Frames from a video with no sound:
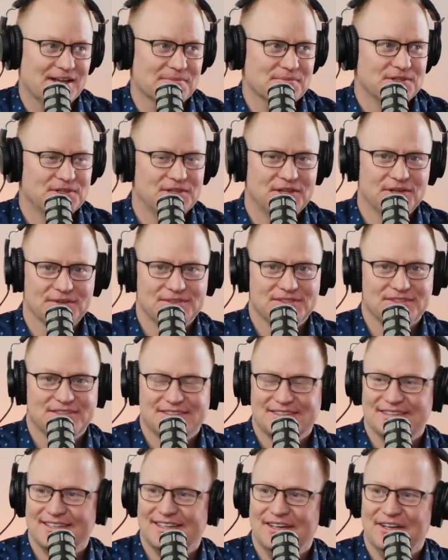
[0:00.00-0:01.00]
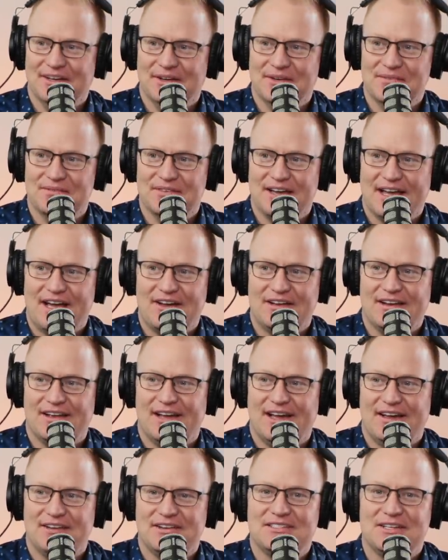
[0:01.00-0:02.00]
I'm close. Um, how
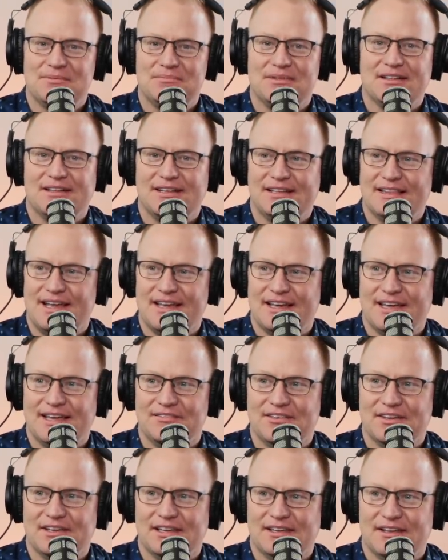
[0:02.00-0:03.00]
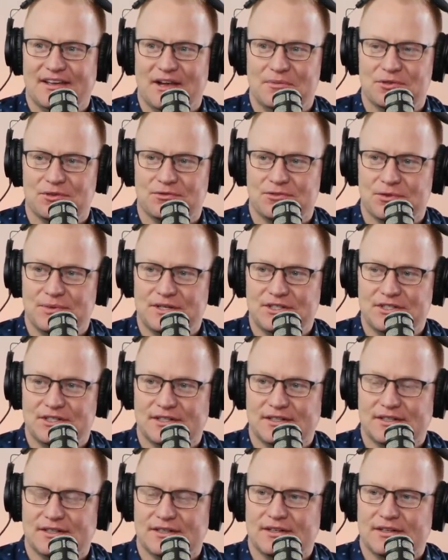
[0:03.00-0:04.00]
how does something like that even come to
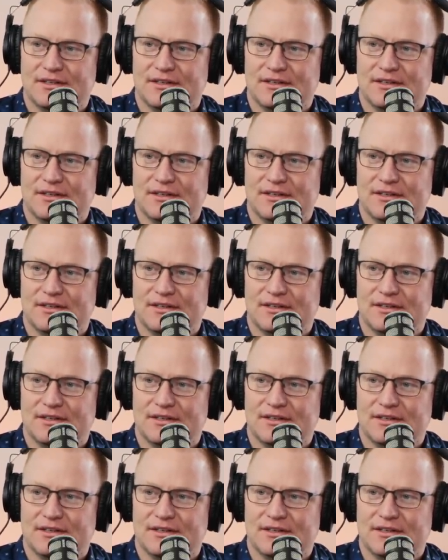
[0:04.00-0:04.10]
fruition?